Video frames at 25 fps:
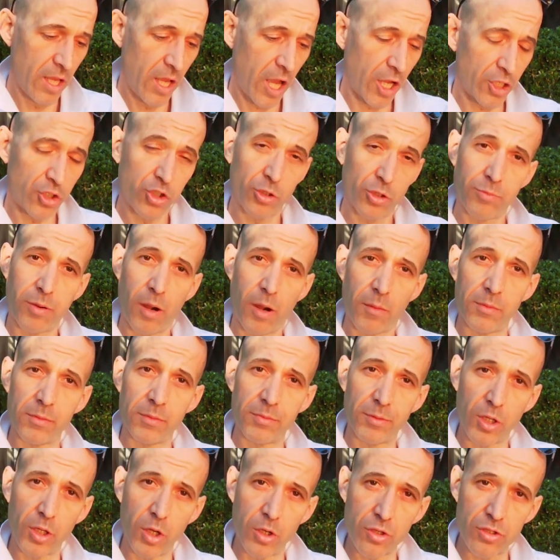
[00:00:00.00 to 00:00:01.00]
I should
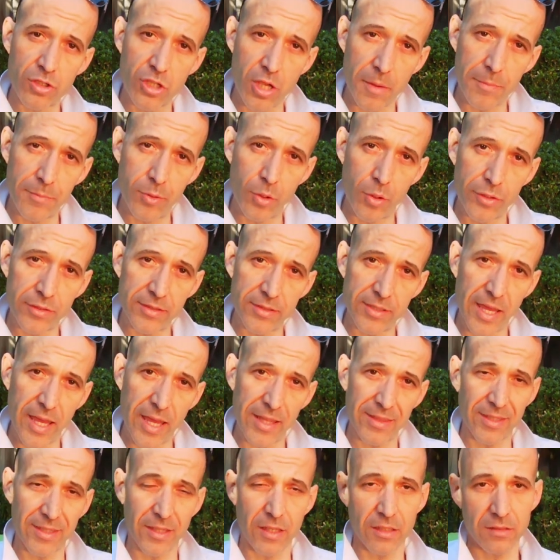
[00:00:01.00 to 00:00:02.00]
probably also point
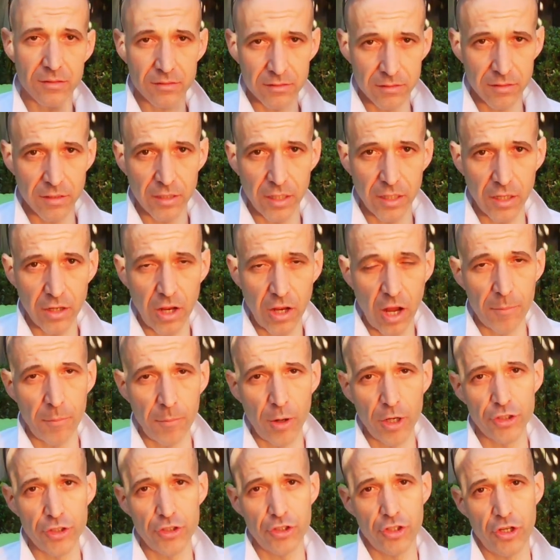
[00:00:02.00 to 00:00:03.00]
out that, on
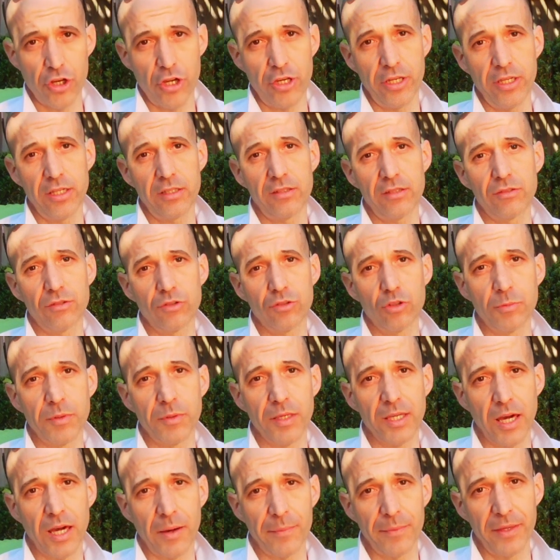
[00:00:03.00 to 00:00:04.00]
my journey to
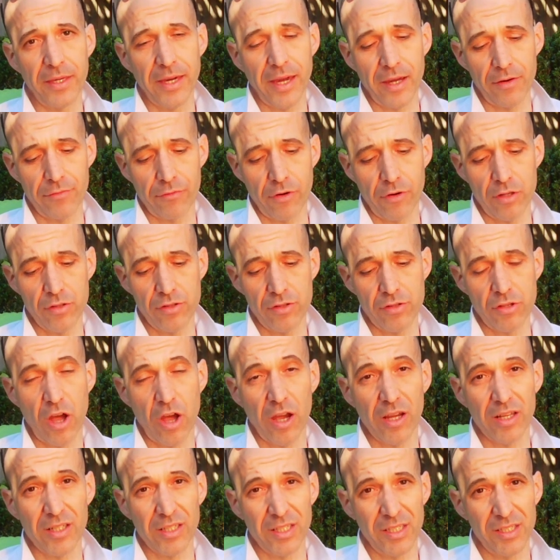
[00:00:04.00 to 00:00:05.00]
becoming a road
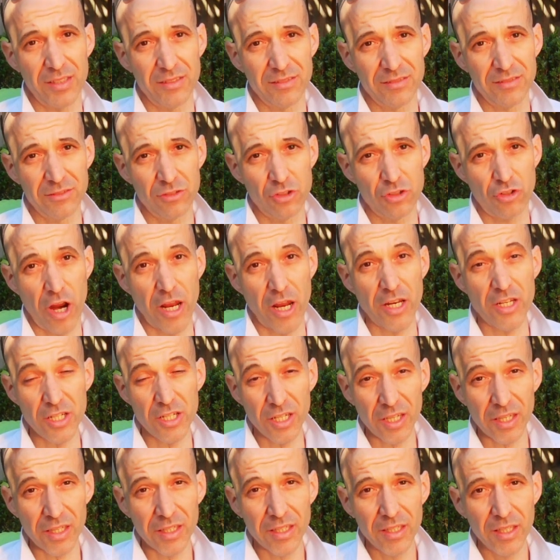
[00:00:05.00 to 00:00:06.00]
cycling
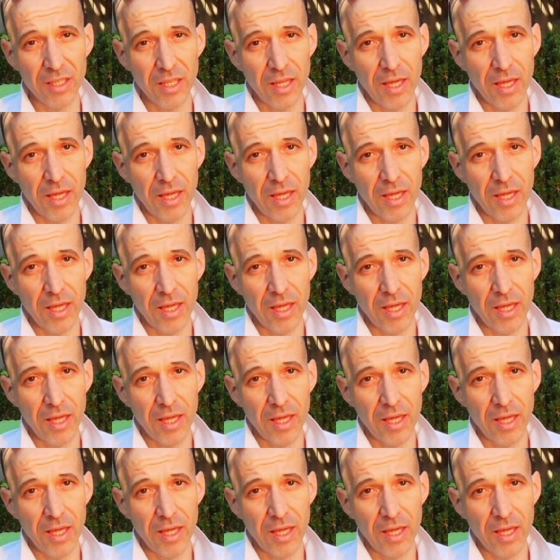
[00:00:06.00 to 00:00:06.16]
tragic,